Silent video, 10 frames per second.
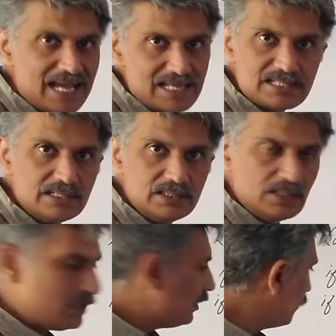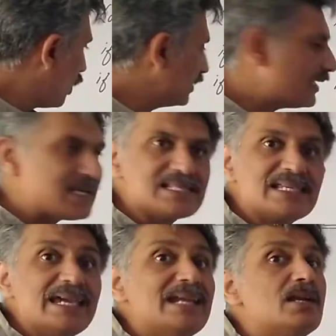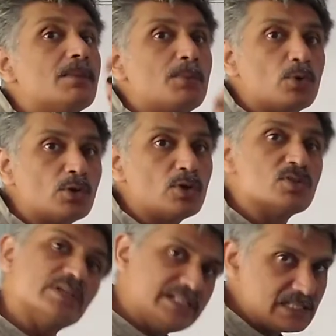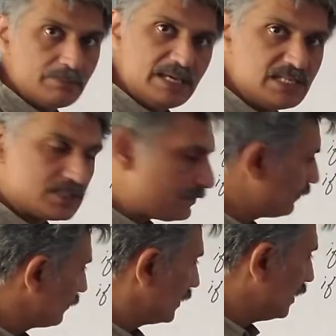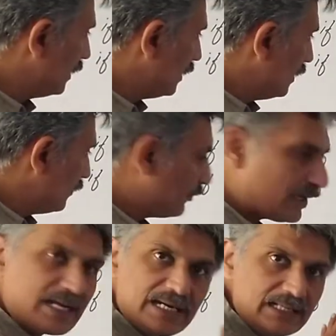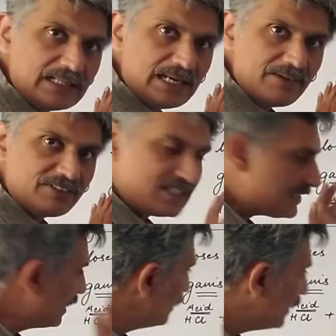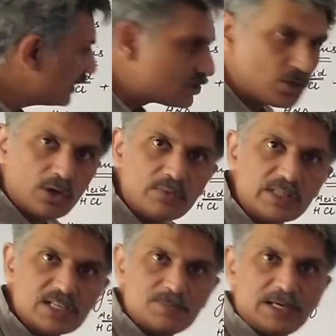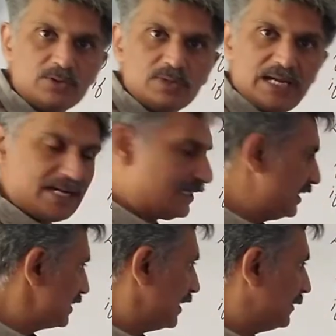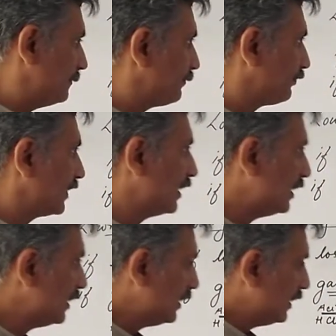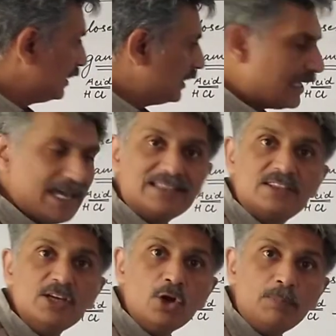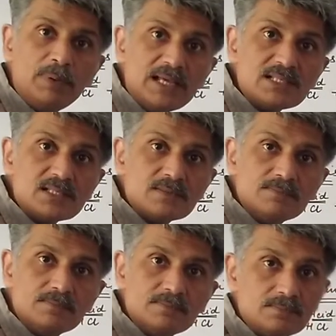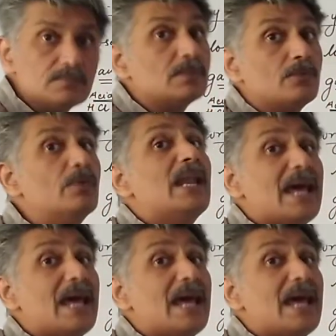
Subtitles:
acid. Water has gained a proton, so it's a base. Forgetting the left hand side, let's talk with respect to the right hand side. H3O plus will